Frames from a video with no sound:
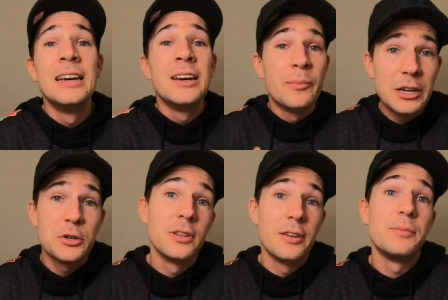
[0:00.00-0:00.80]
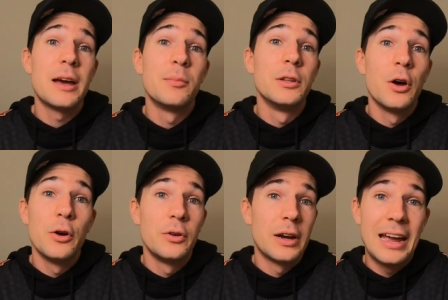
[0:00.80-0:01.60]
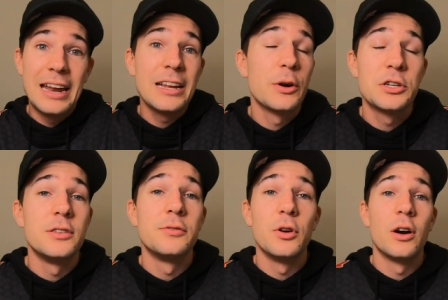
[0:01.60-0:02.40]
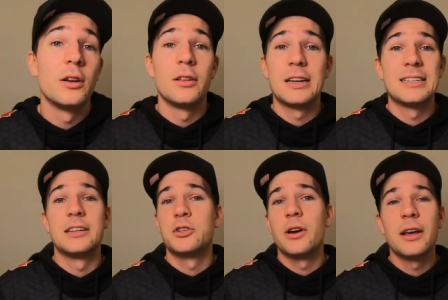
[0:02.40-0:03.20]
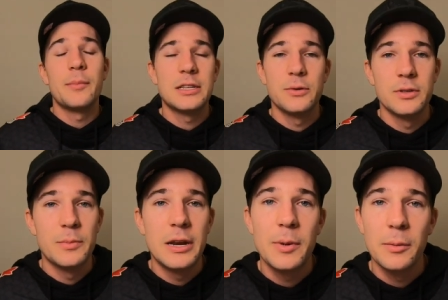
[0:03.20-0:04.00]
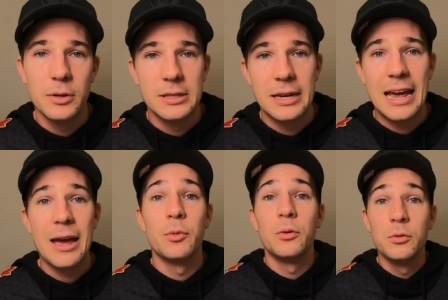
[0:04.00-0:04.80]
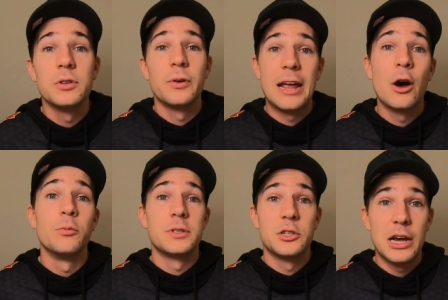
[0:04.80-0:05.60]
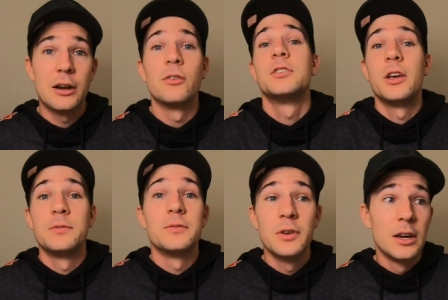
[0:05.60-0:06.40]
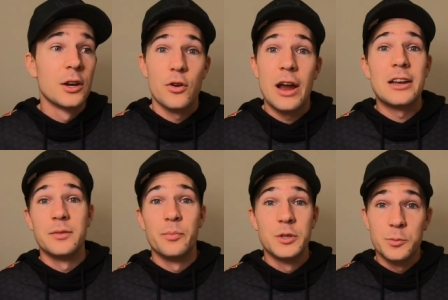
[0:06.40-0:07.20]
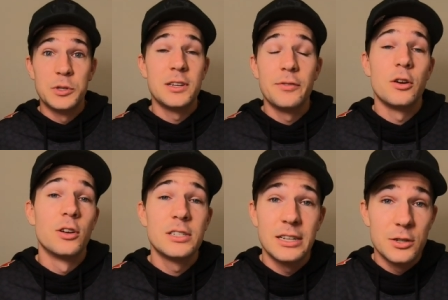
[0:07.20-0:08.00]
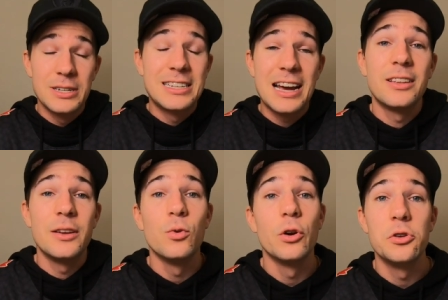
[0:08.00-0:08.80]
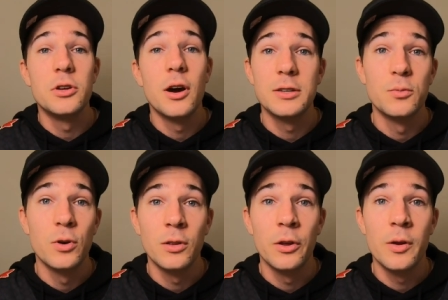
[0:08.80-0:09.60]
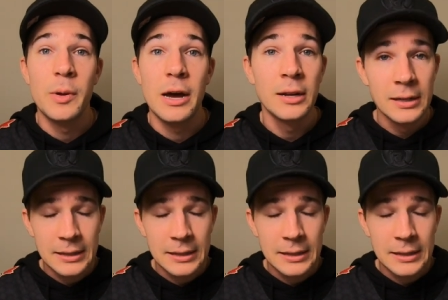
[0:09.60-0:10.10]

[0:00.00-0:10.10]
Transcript: Make sure you leave them down below uh, any questions you've got. Like I said, try and get back to as many people as I can, but also it helps the channel in terms of creating some specific content to exactly what you guys want to learn about.